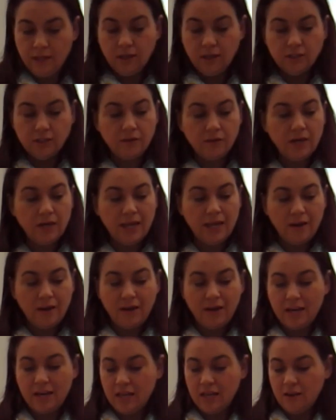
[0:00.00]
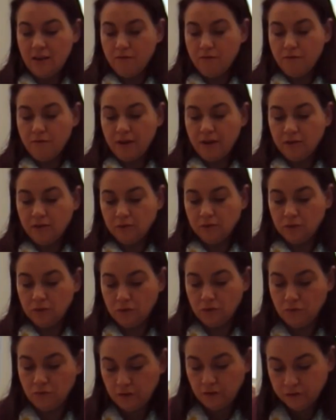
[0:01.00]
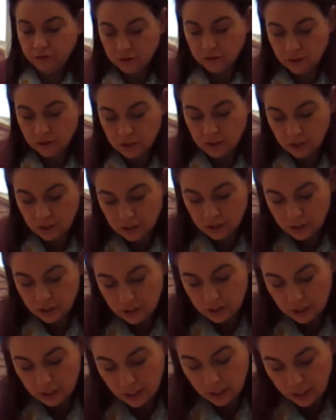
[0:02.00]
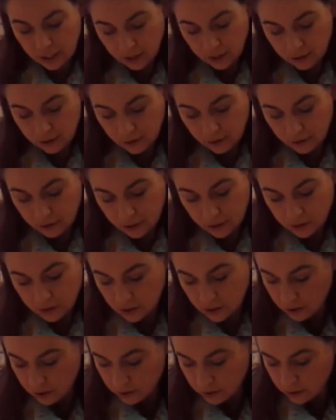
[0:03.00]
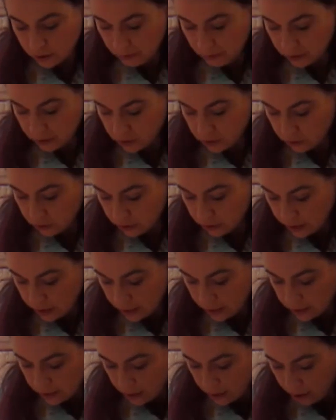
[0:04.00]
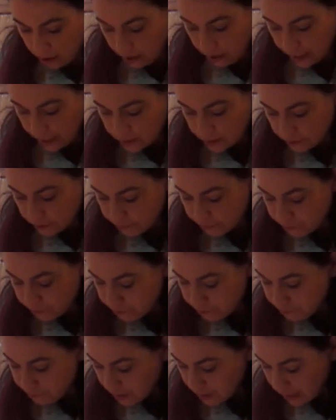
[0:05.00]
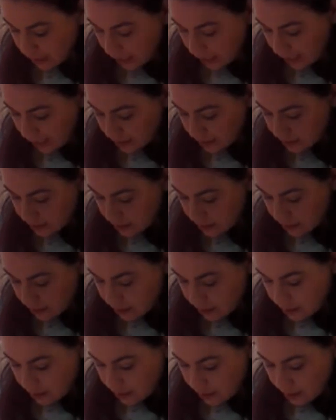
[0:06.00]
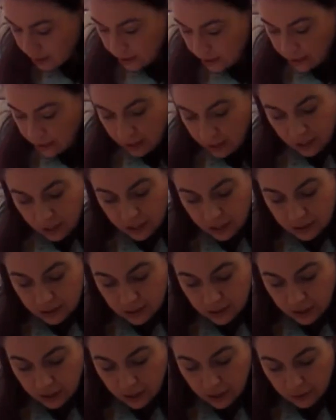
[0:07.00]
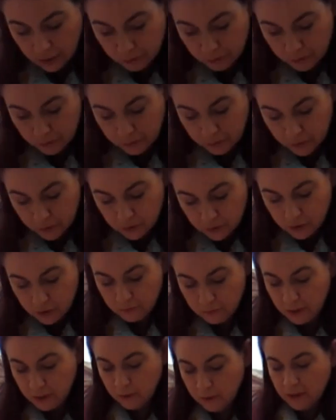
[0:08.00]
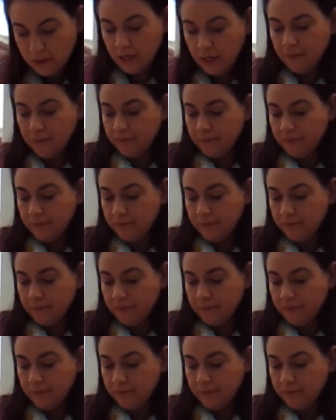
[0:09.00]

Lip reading: Don't allow any wrinkles or ruffles as I just did there. You need to make sure that these are as flat as they can possibly be.